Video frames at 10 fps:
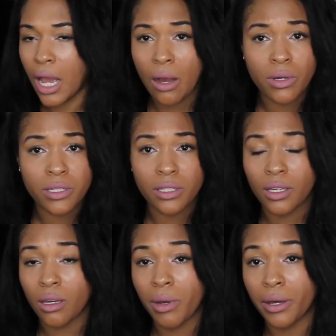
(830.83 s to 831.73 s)
I
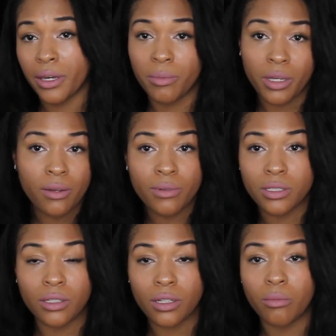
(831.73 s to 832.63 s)
wasn't thinking about him and he
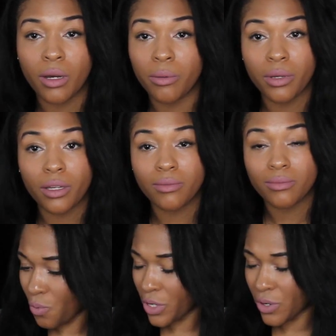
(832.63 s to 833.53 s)
wasn't thinking about me.
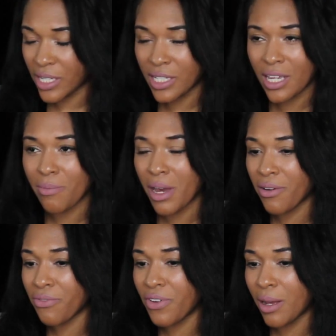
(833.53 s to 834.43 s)
Where do I see
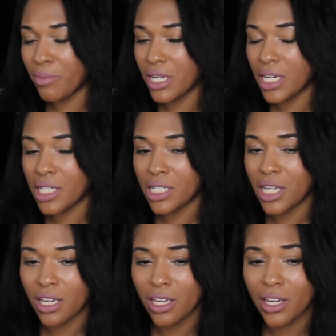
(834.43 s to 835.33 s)
my family in
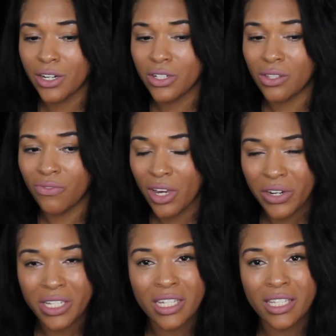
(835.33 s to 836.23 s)
10 years?
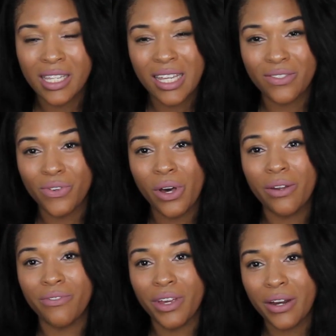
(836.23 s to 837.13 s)
Very successful
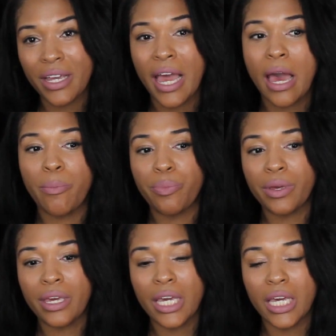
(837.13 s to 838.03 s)
and very
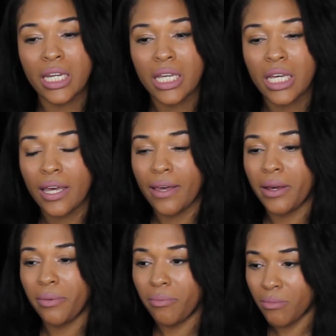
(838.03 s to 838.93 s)
happy, and
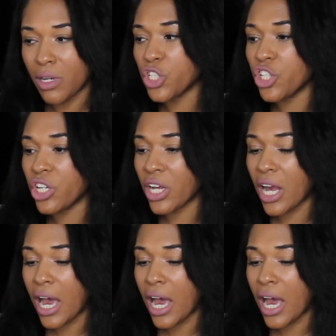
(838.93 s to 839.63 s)
Munchie in